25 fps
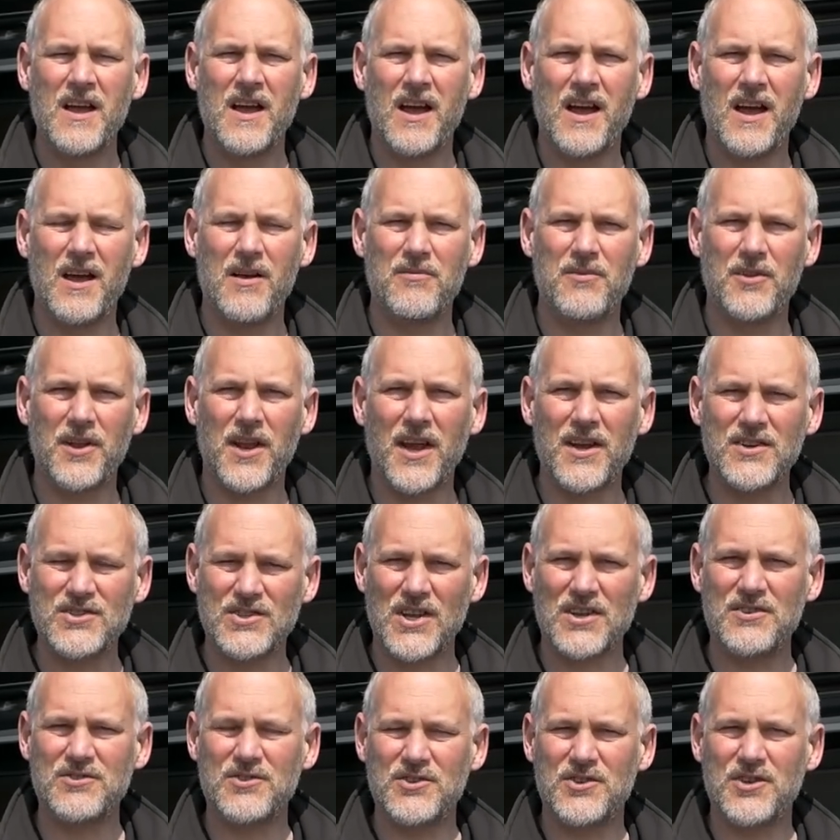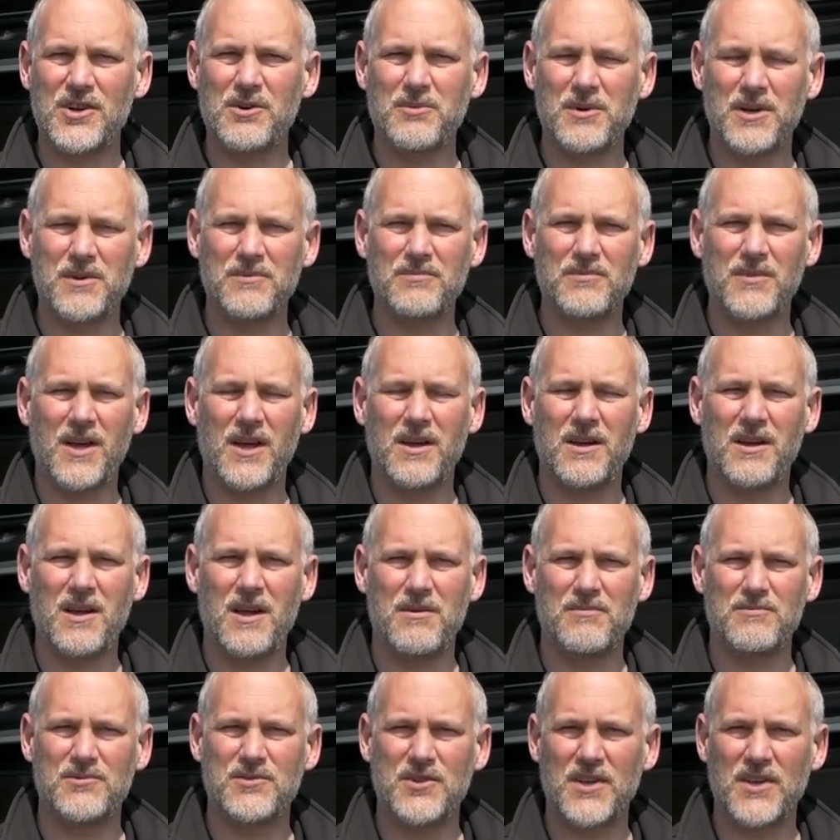that I tend to do when I'm